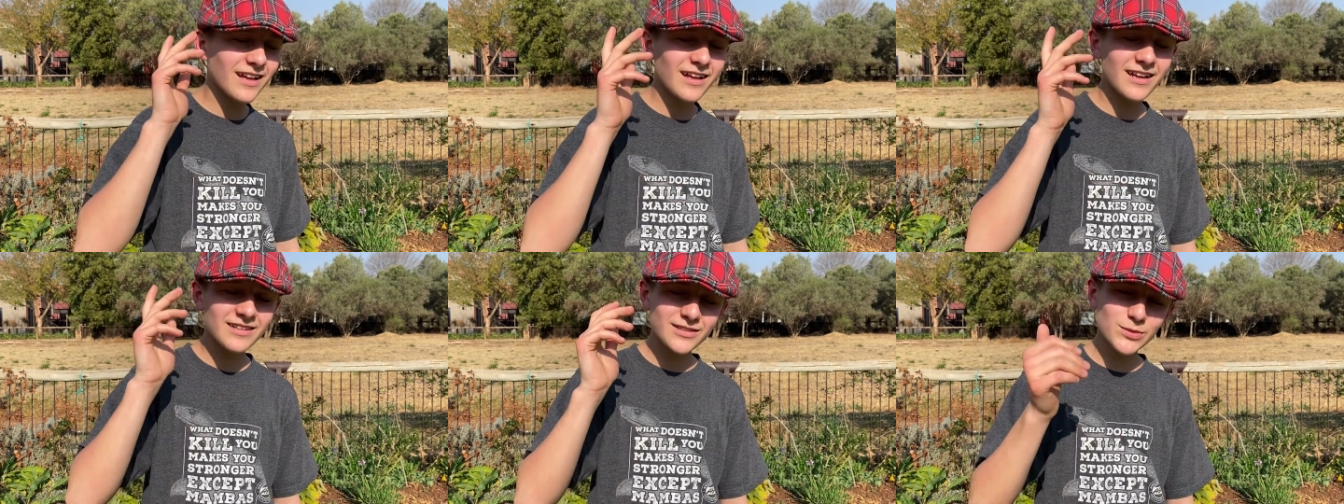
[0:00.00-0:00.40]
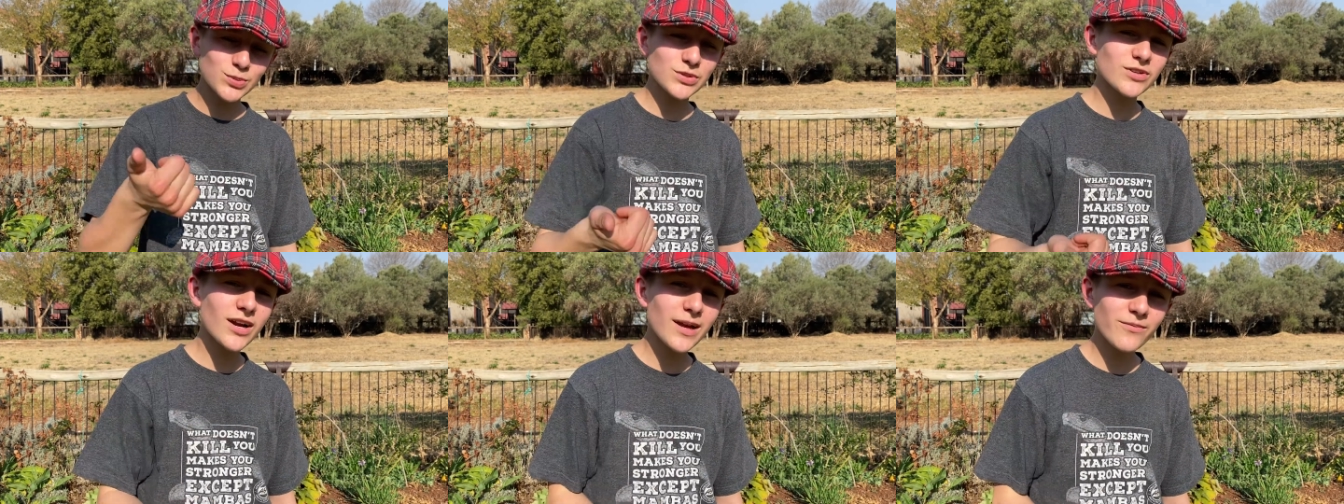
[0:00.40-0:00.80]
and
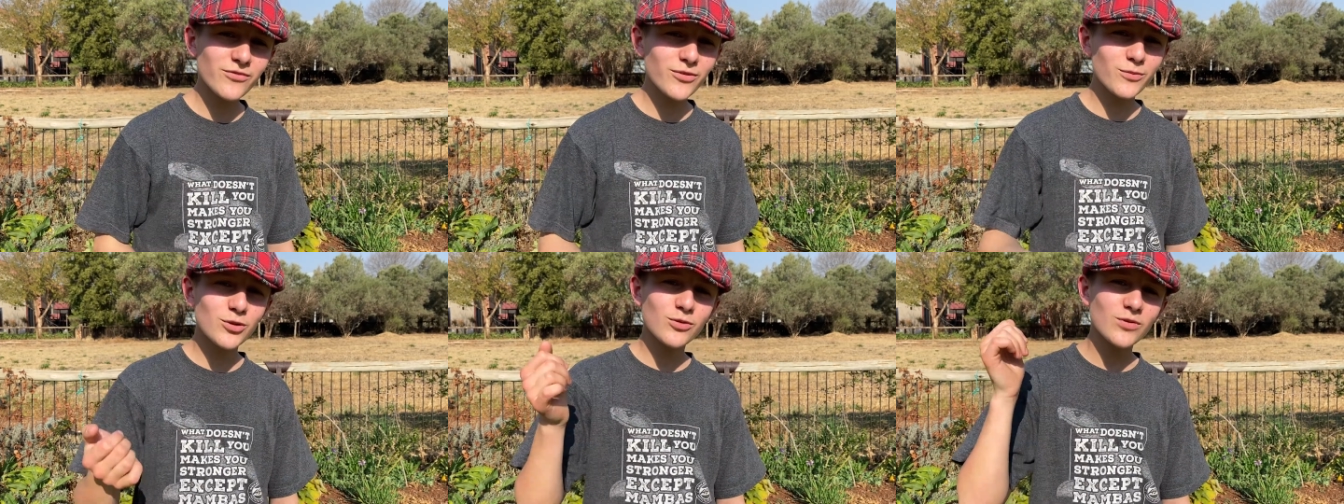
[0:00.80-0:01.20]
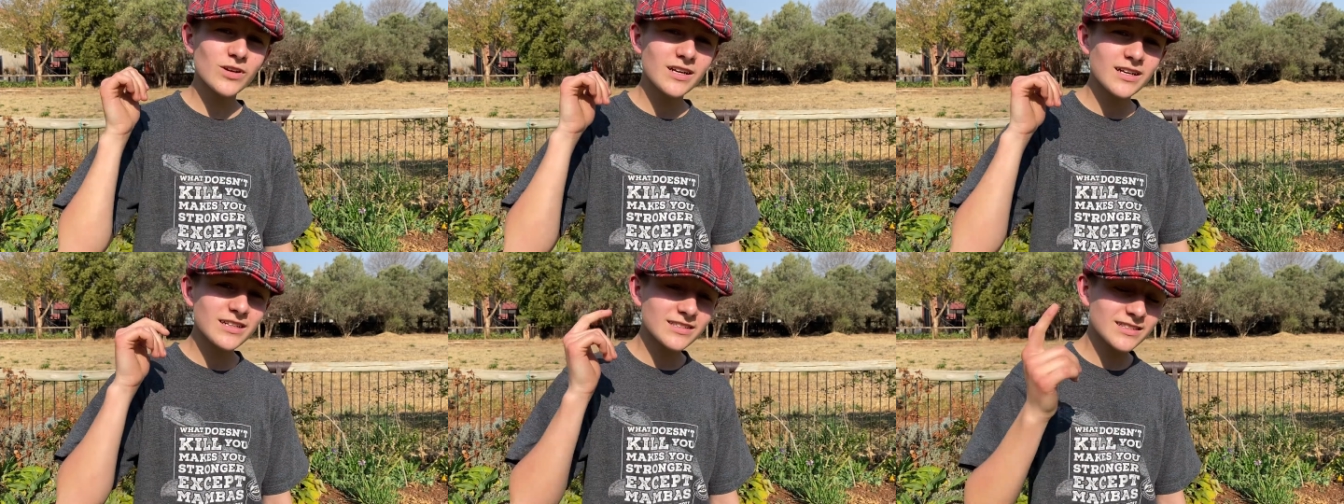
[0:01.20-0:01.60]
subscribe for more
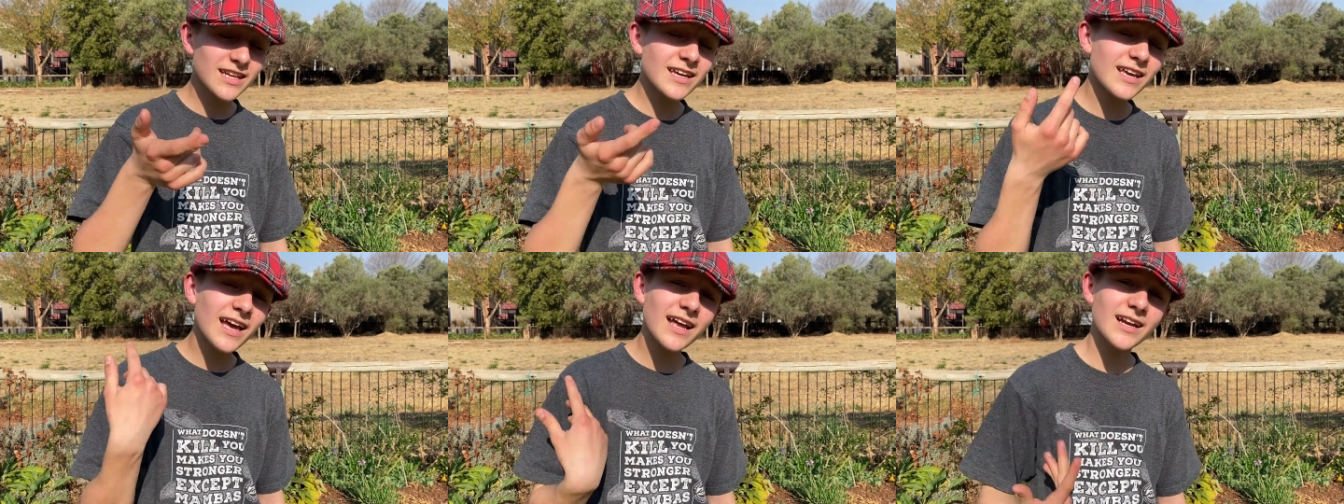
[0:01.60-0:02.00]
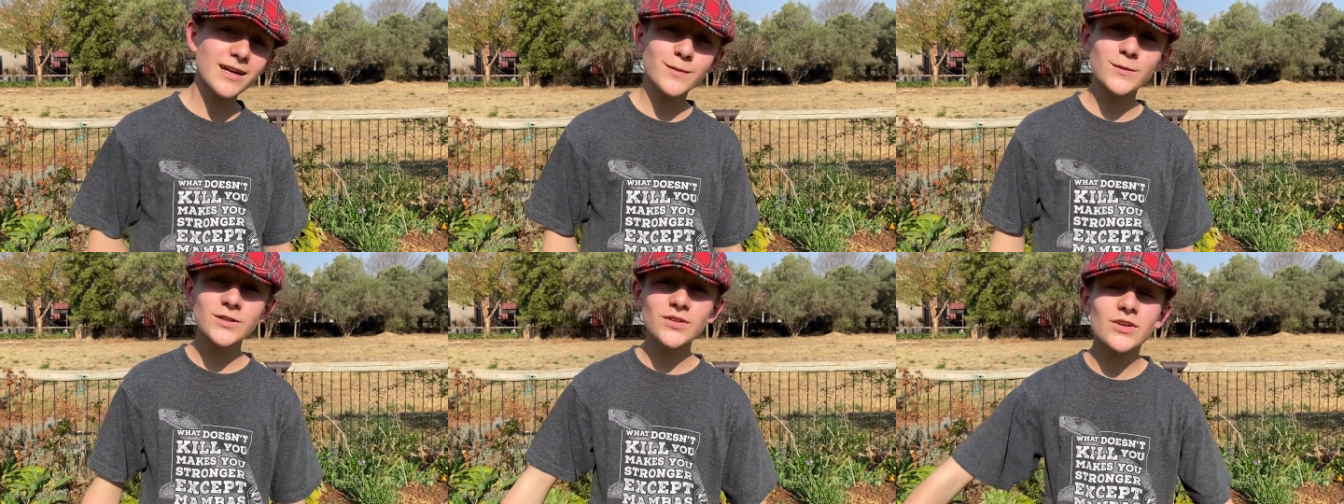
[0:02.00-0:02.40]
snake and
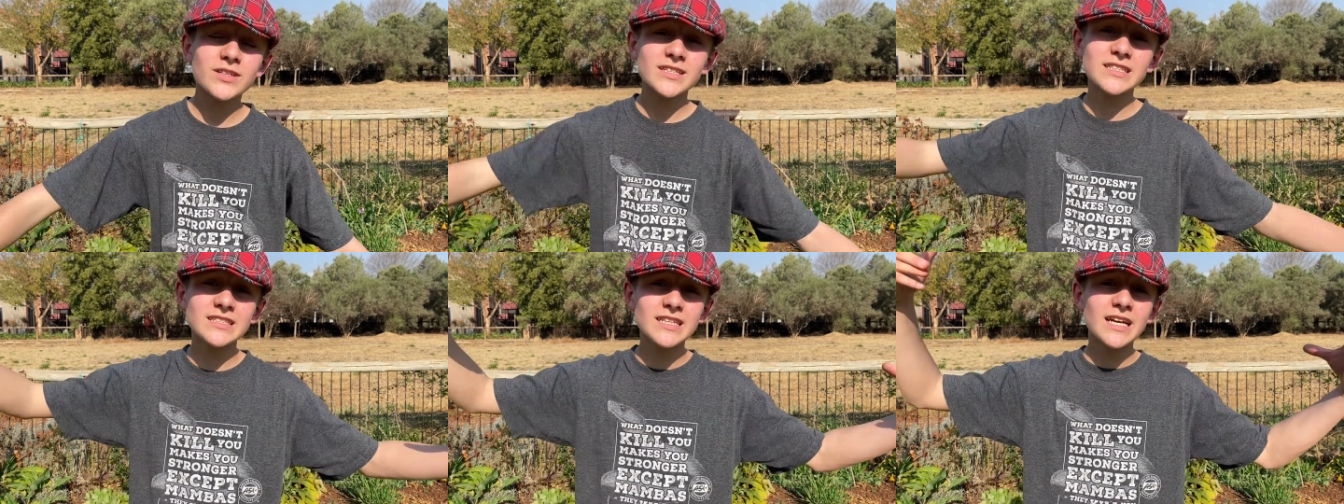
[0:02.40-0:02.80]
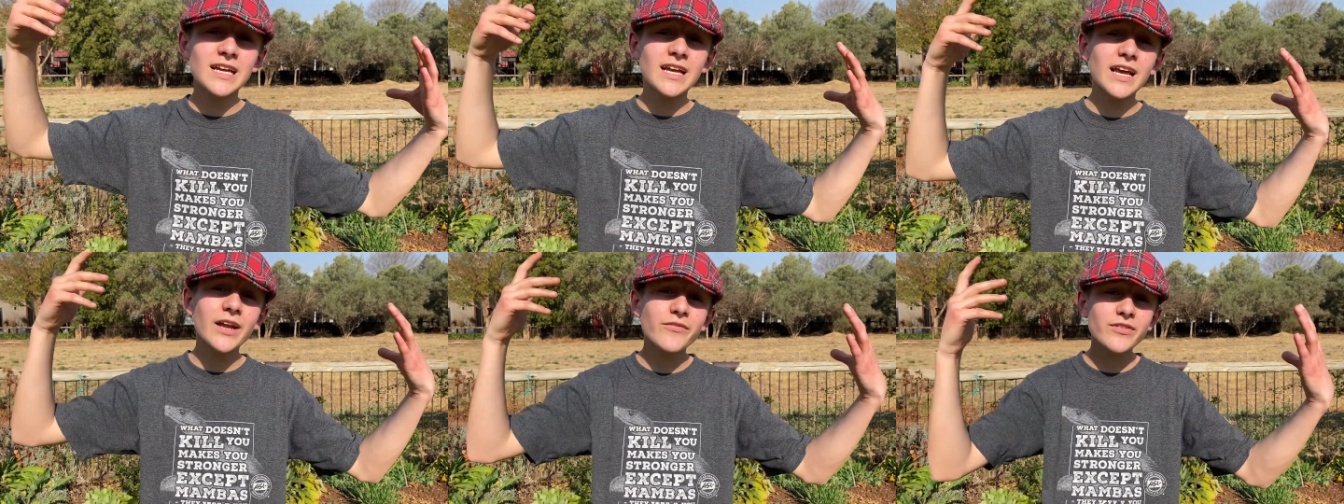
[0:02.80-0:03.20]
animal content
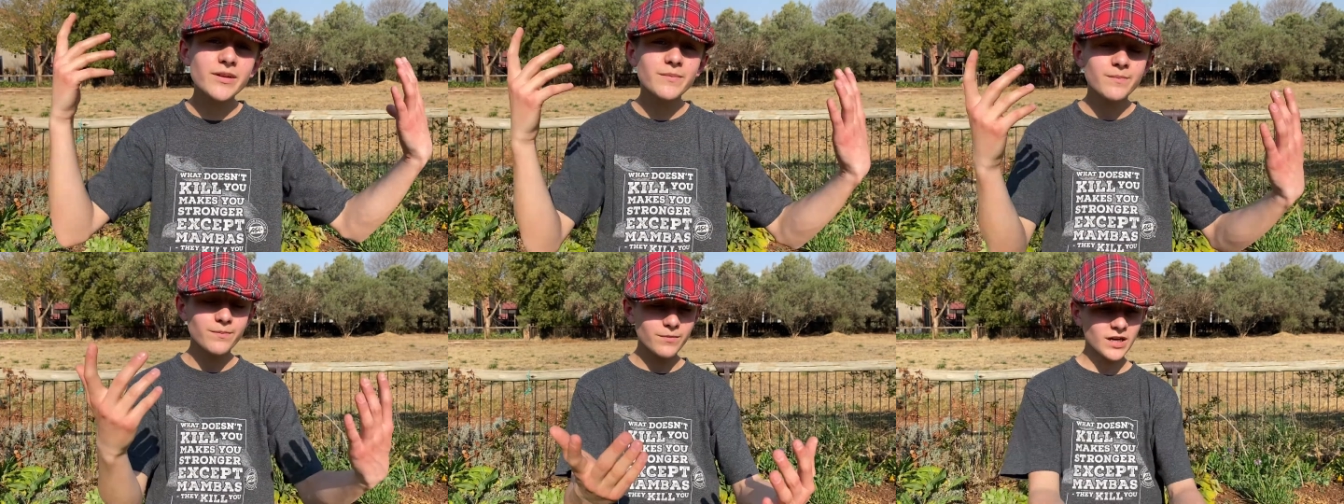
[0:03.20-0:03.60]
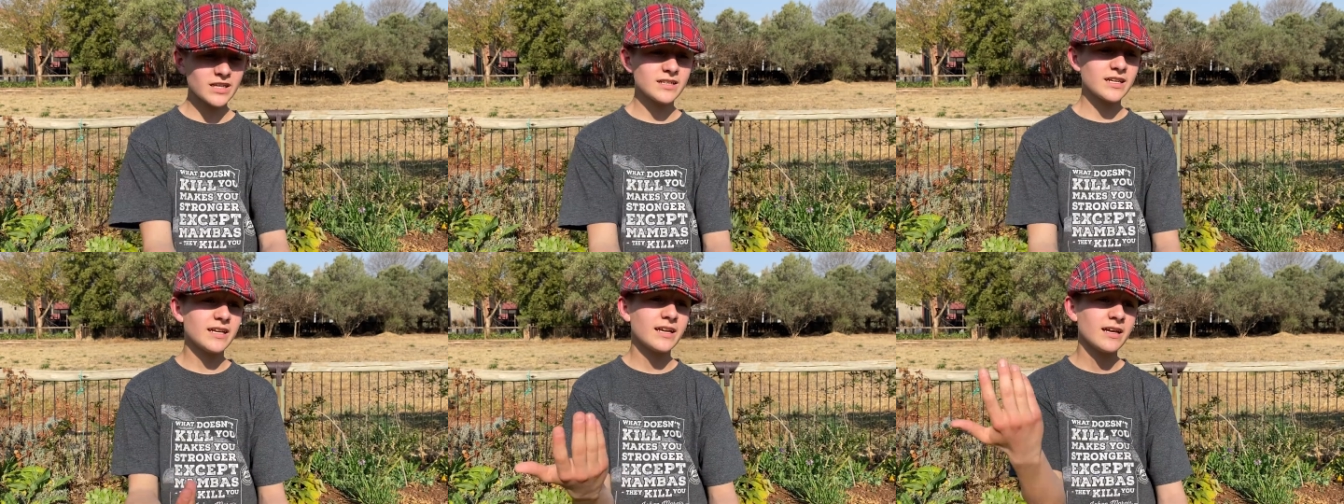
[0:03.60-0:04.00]
every
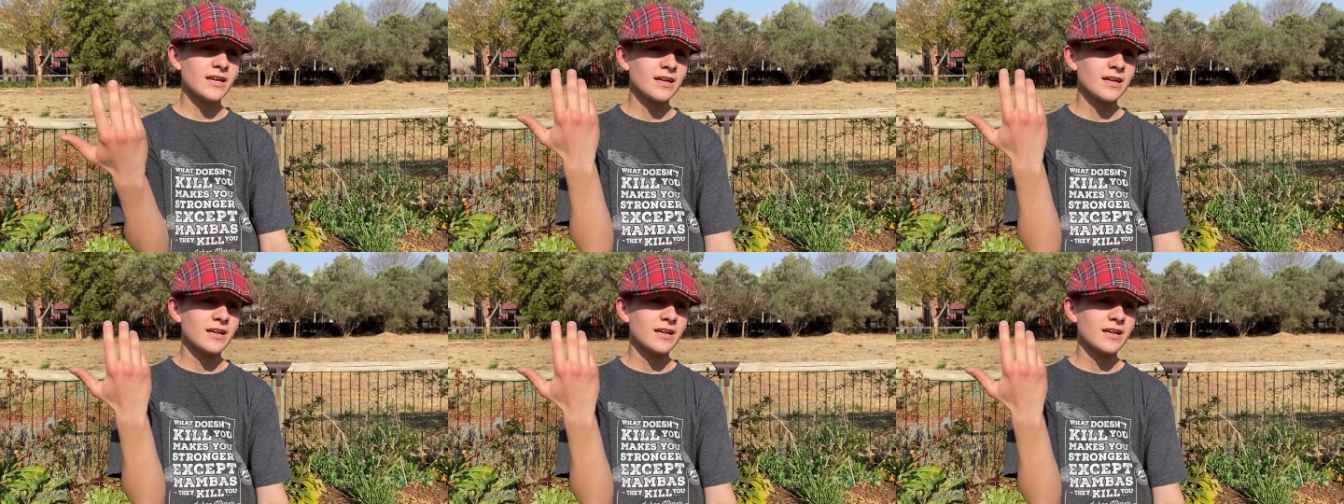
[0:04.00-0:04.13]
Monday